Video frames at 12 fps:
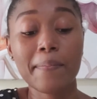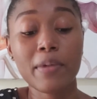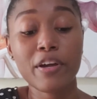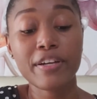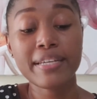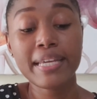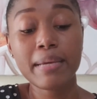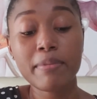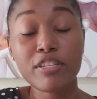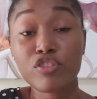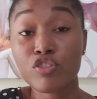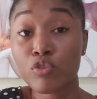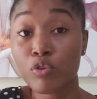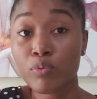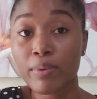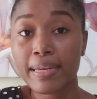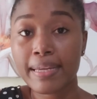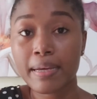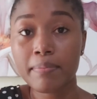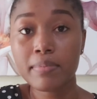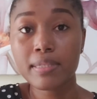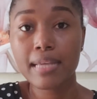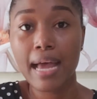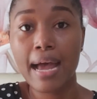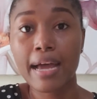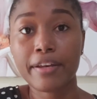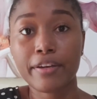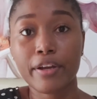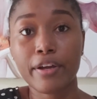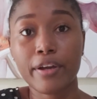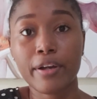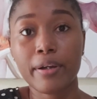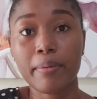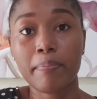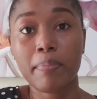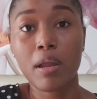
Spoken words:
Her name is Joan Williams and her